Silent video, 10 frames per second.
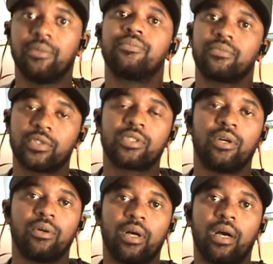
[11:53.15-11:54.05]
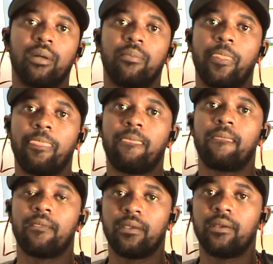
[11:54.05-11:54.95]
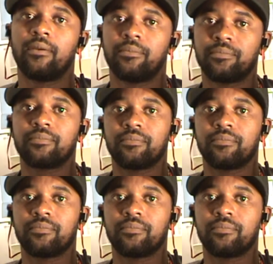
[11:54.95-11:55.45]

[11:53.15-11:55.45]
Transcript: I guess it's the Dog and Pony Show then, huh?